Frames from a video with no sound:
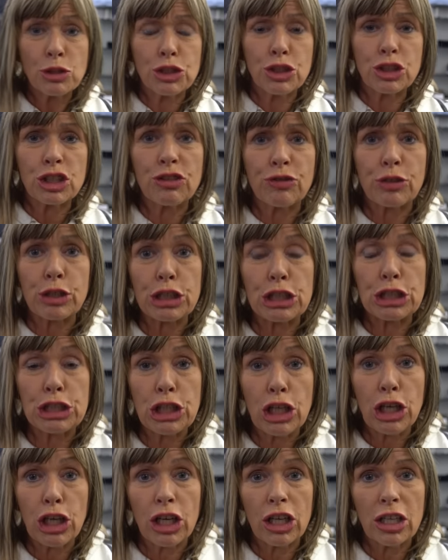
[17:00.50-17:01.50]
just for a
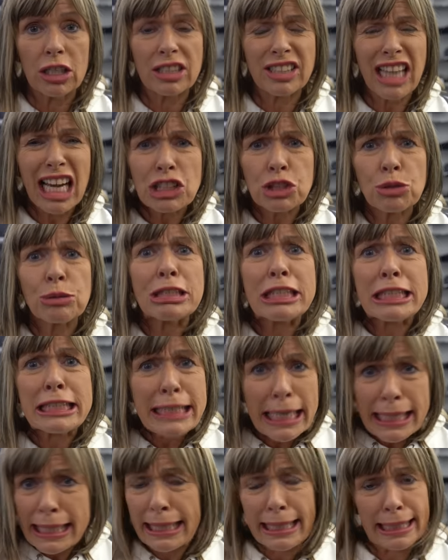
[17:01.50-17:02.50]
shirt? That's
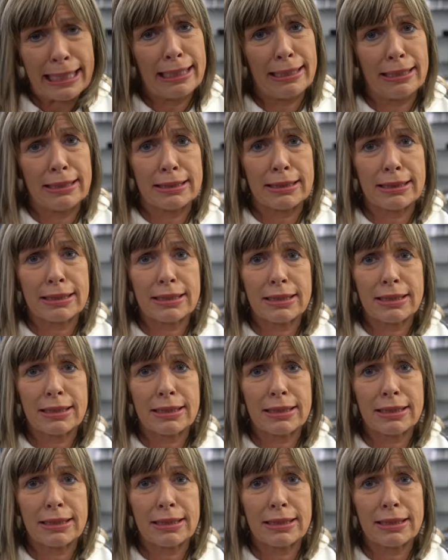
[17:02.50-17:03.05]
ridiculous.